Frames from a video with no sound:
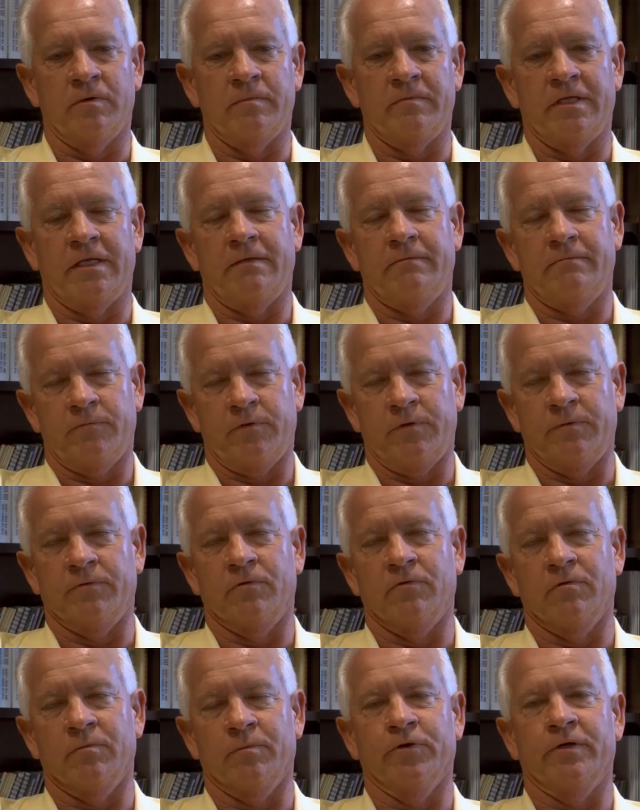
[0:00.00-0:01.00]
him that we were
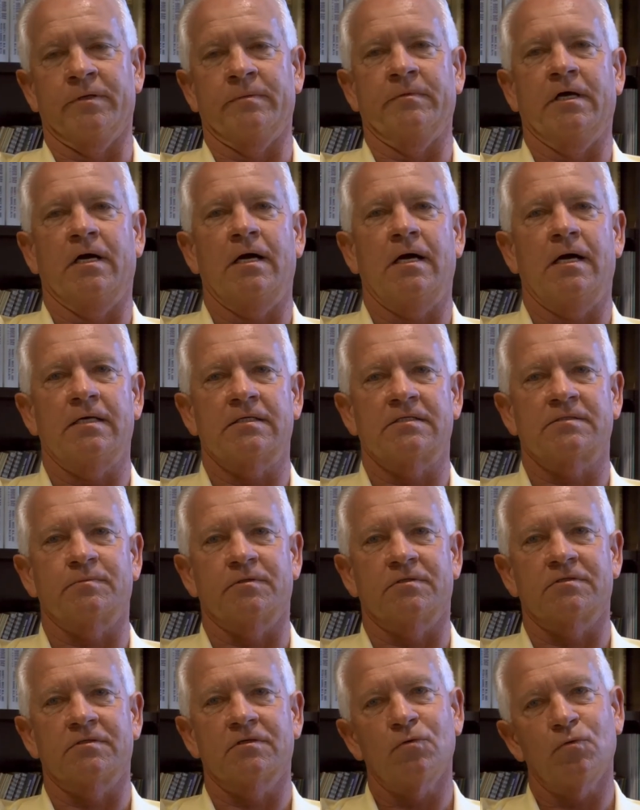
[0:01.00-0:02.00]
going to bring him to
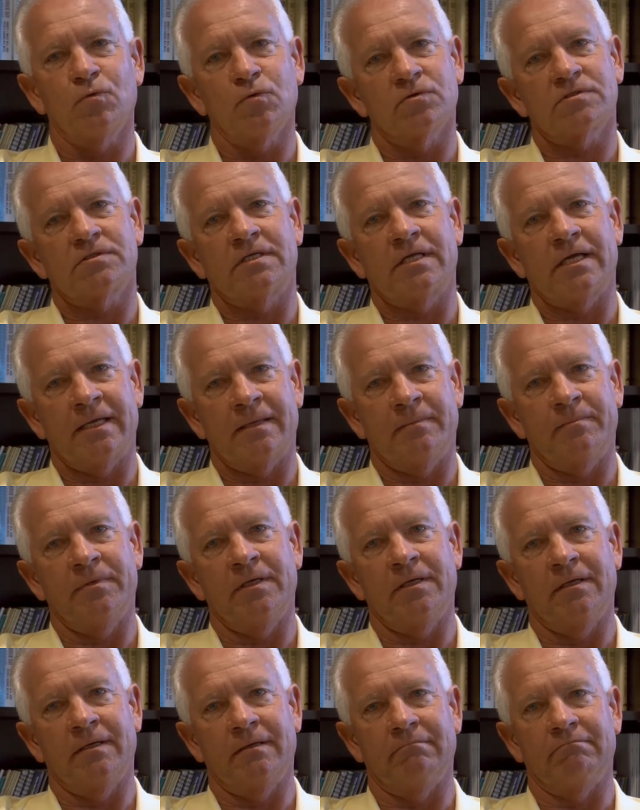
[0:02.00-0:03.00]
hospice. Of course, Dad
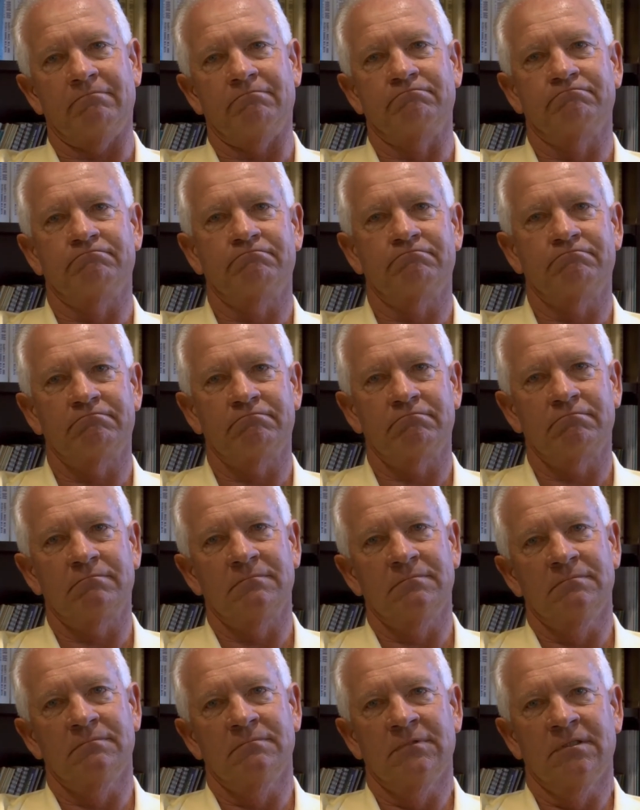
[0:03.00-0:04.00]
being,
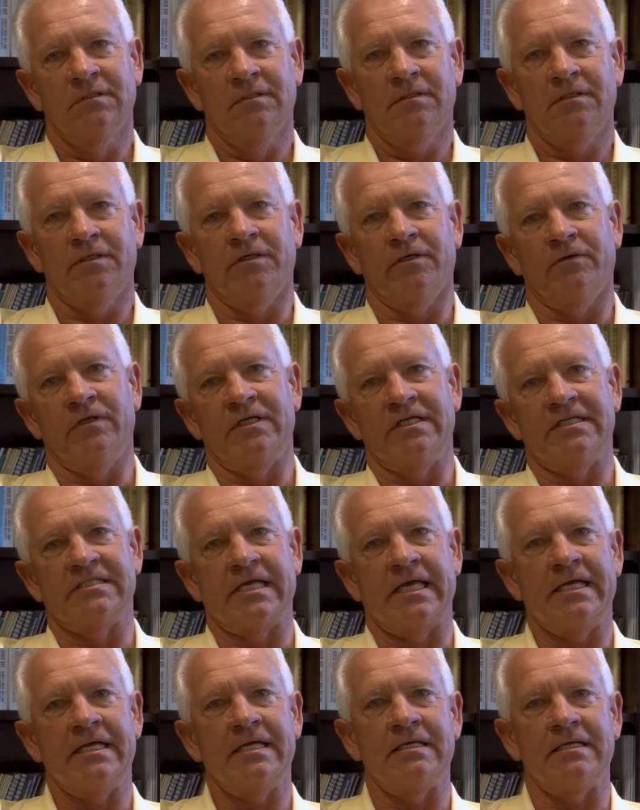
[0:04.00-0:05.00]
you know, in his
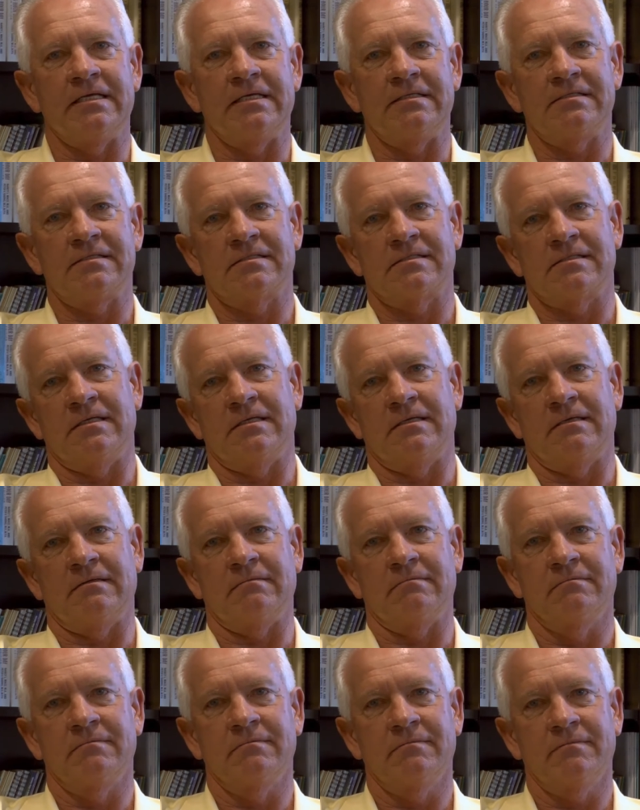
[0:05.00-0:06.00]
80s,
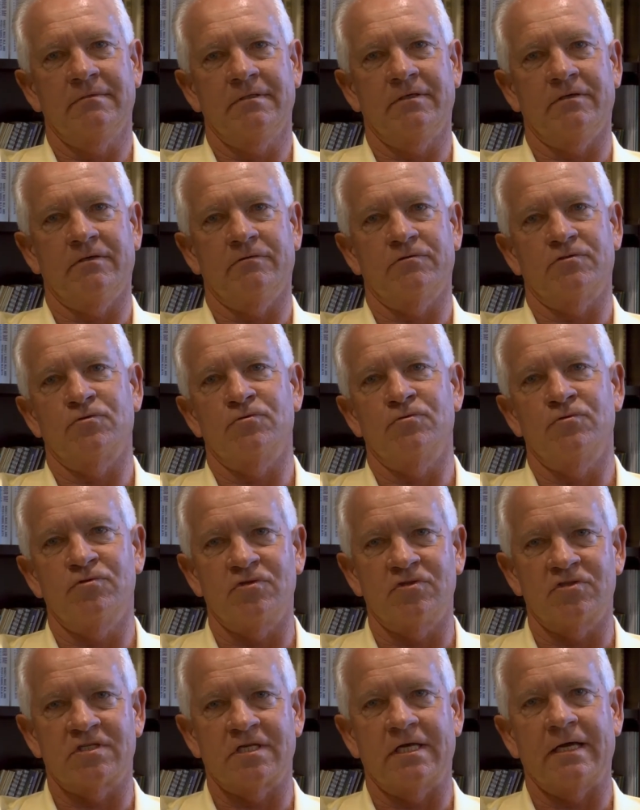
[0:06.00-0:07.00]
and, you know, as soon as
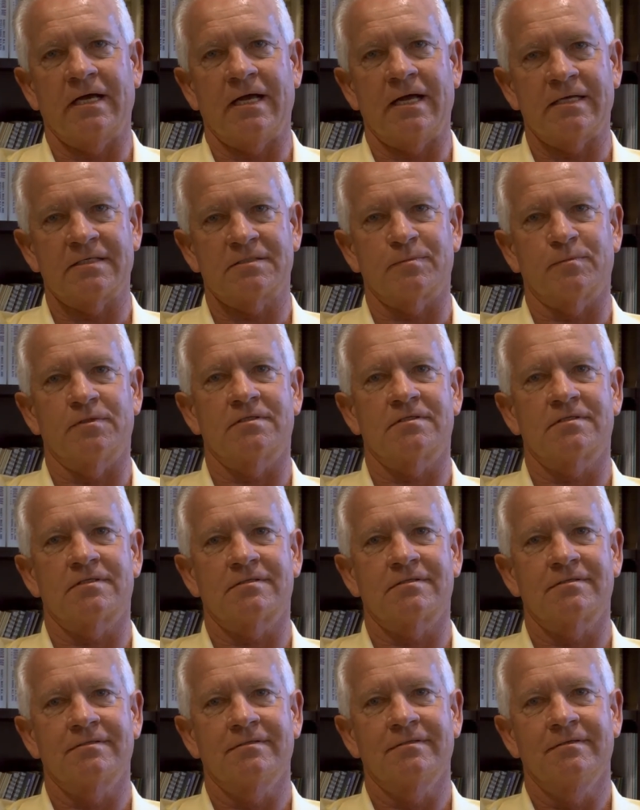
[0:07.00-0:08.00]
you say
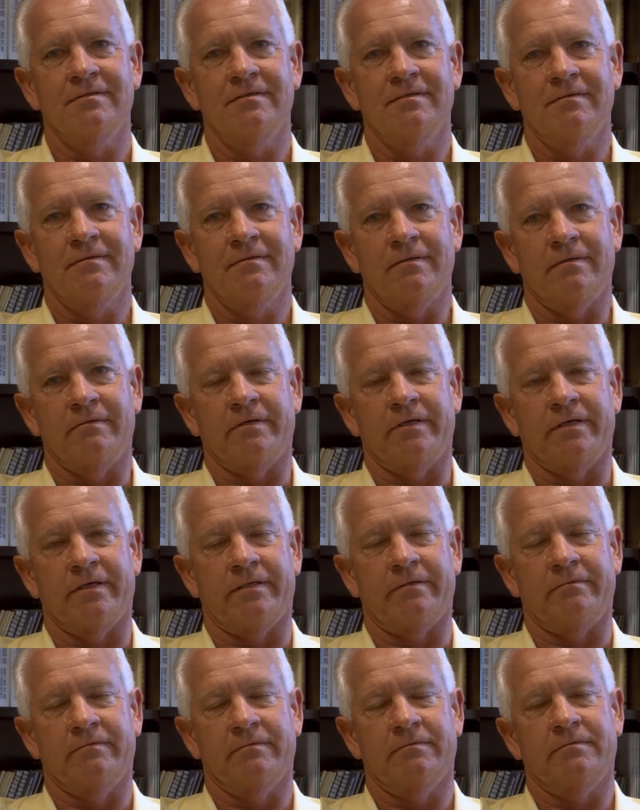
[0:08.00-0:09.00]
hospice,
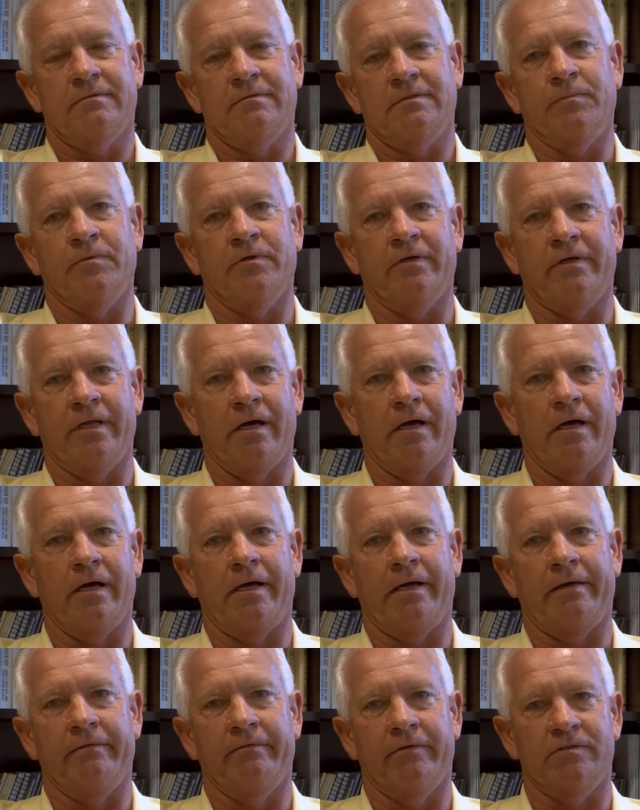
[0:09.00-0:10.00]
okay, I'm going to
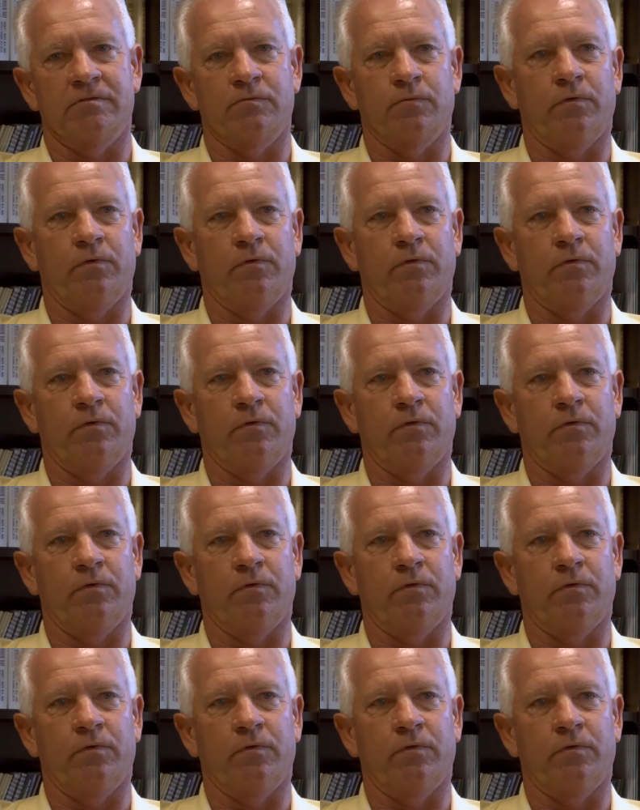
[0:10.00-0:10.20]
die this